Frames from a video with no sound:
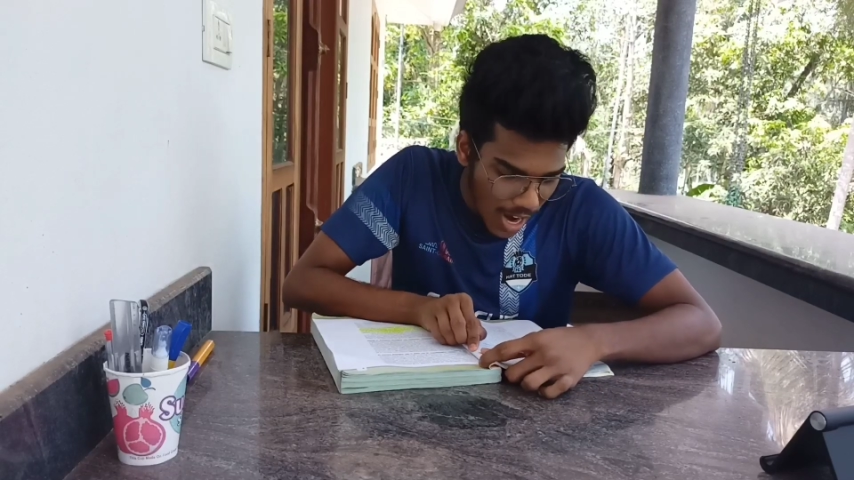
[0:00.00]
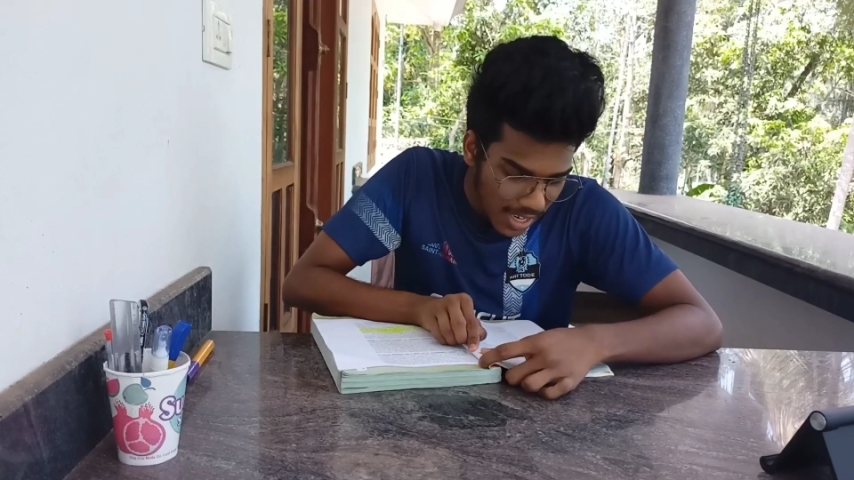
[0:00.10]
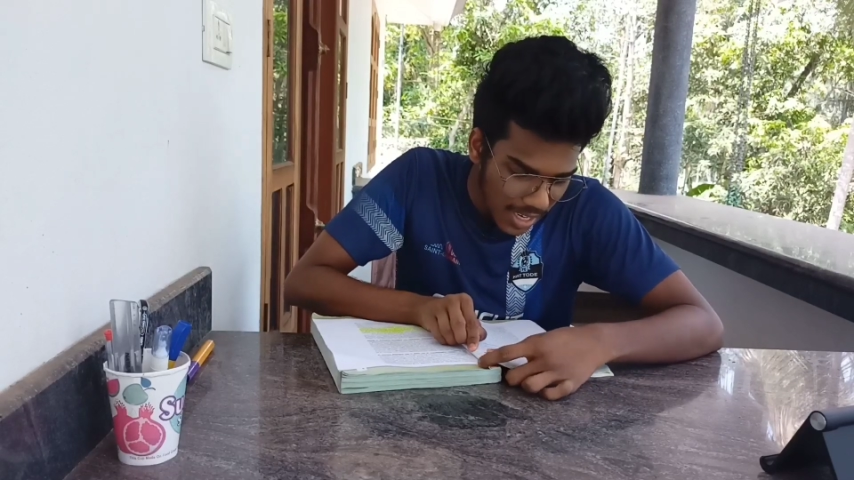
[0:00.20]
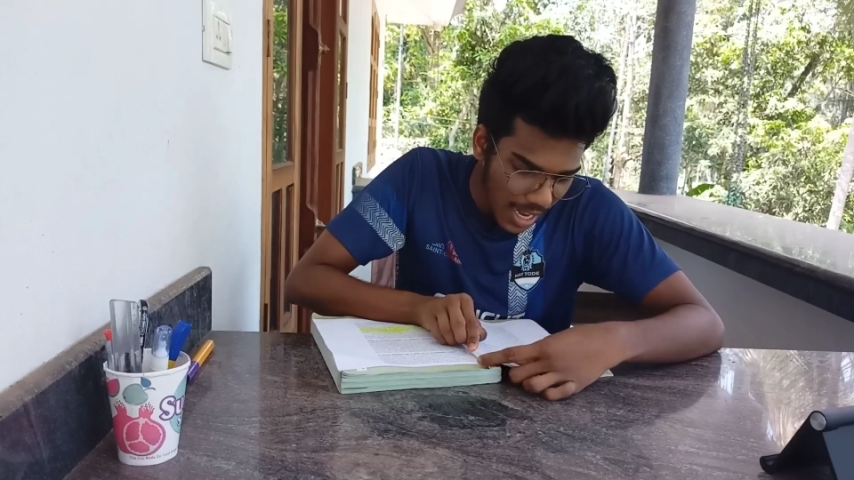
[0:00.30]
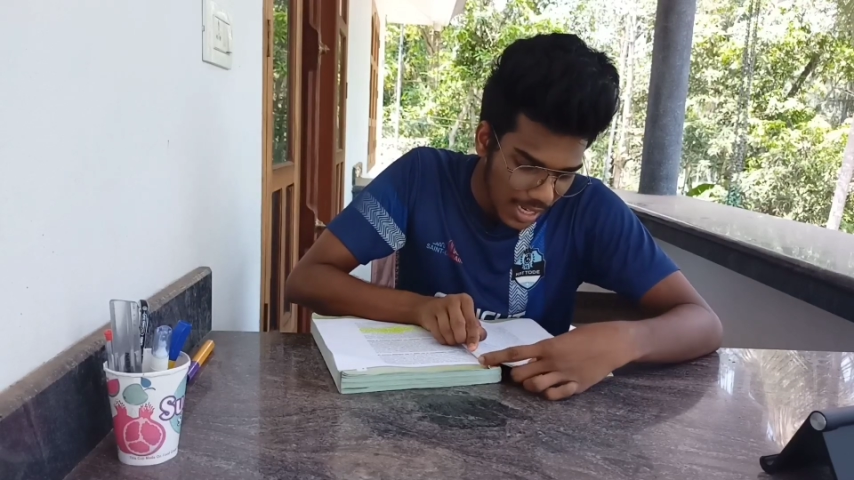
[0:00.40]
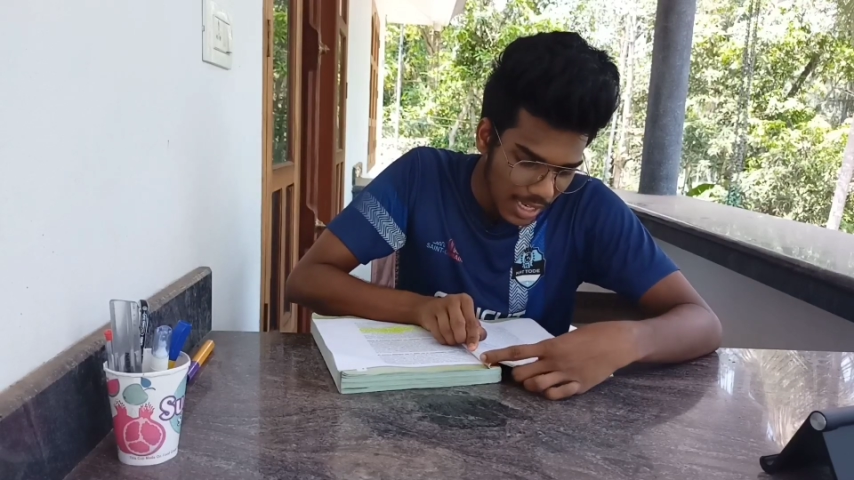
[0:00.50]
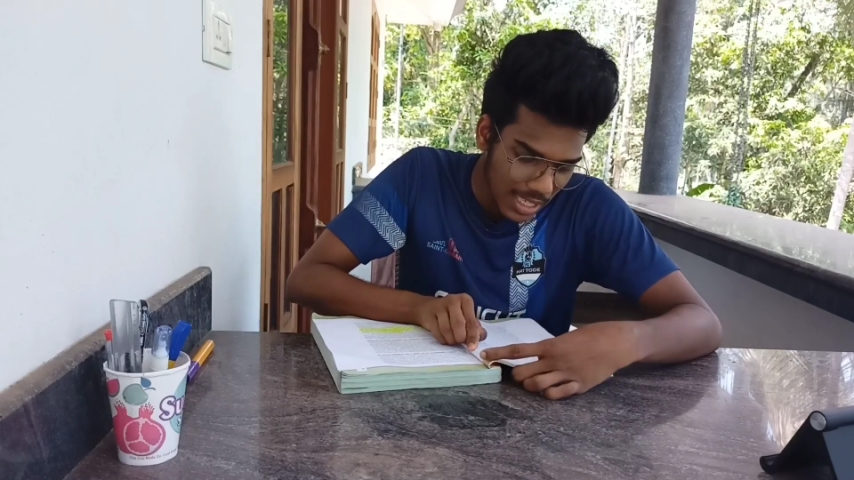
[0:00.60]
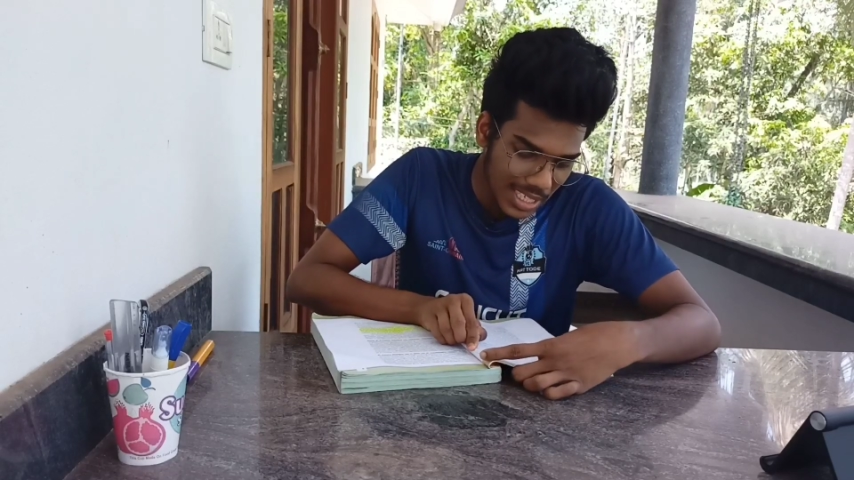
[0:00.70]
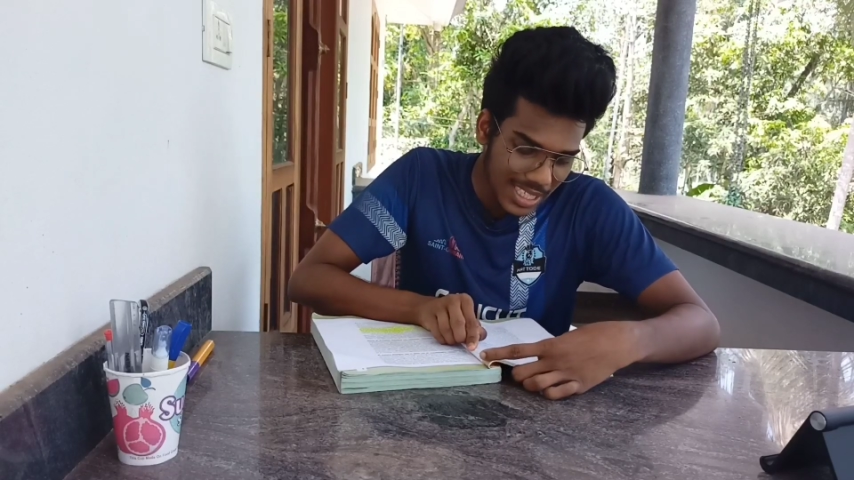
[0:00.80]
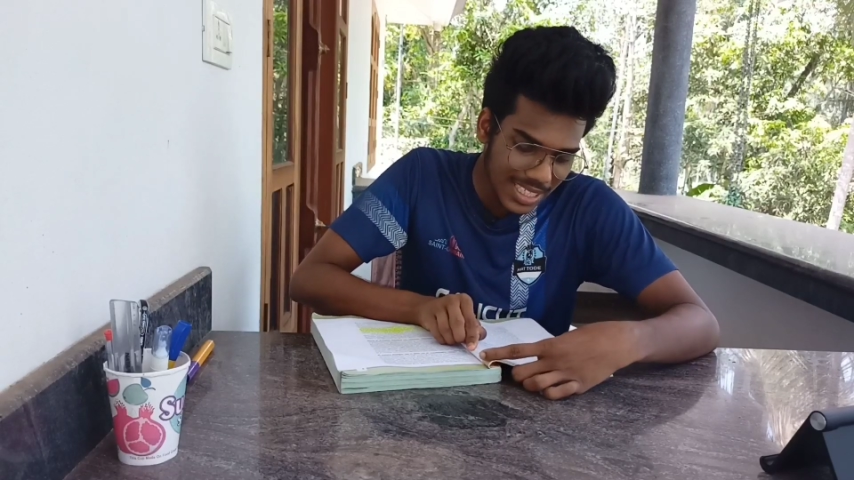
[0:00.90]
One can
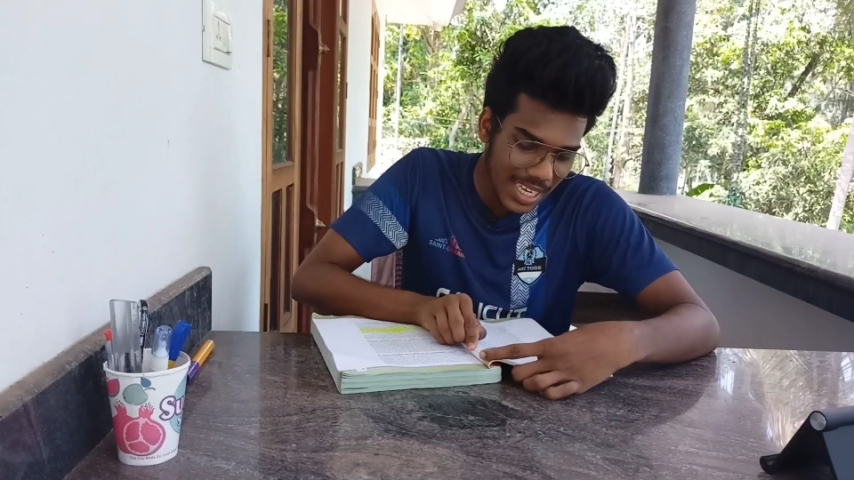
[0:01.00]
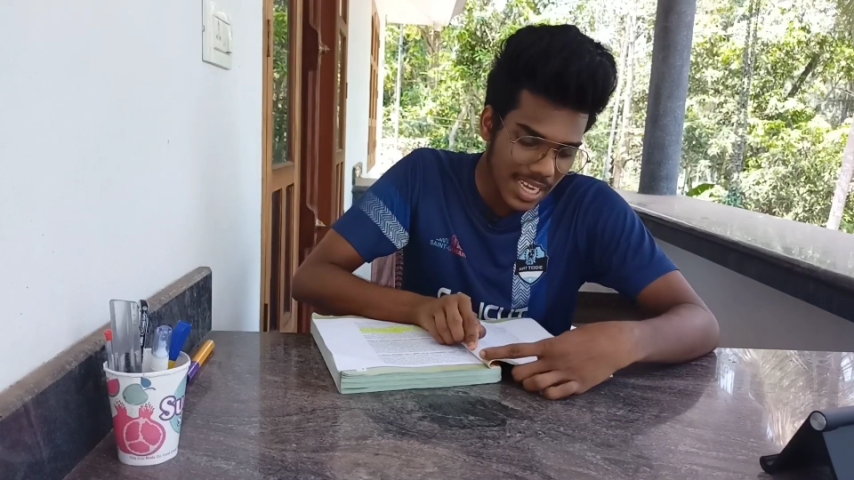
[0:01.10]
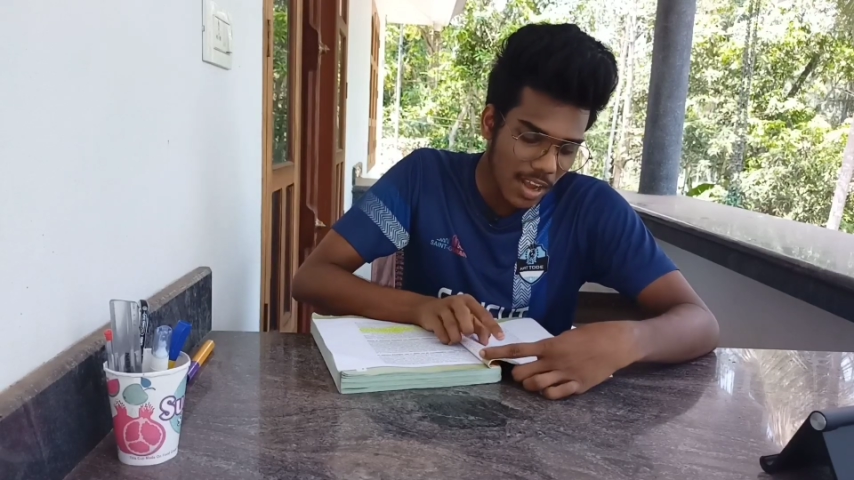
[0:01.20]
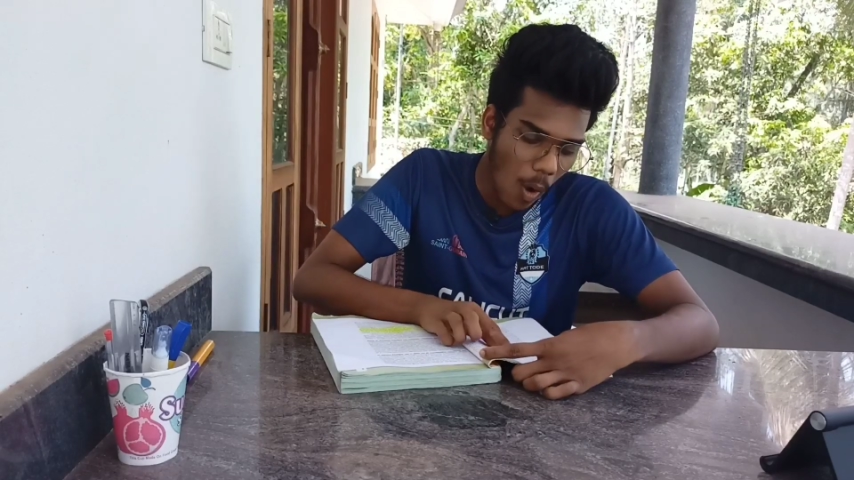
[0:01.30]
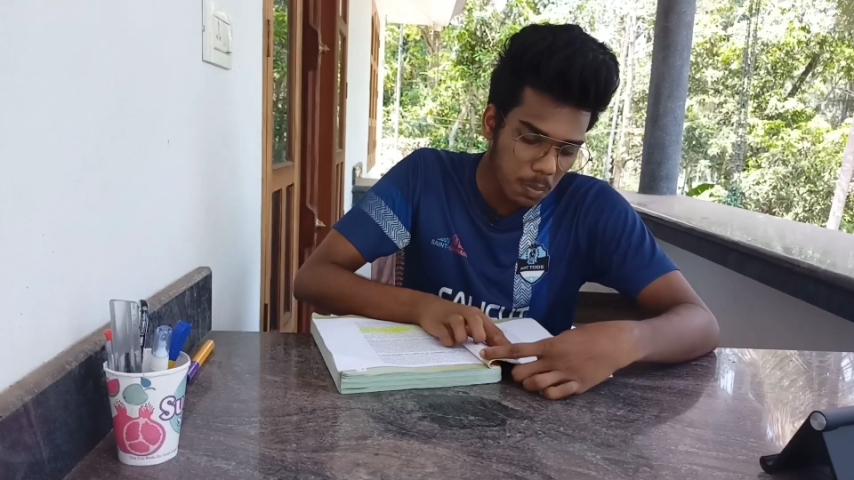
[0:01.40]
easily